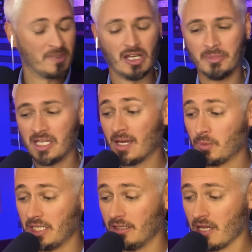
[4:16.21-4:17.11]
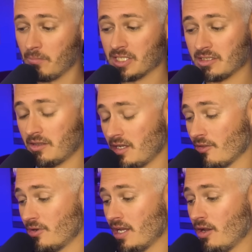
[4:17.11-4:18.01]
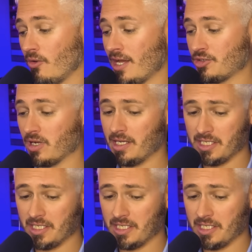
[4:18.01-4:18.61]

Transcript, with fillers: Tell me again what Elon Musk did the other day. Oh, that's right.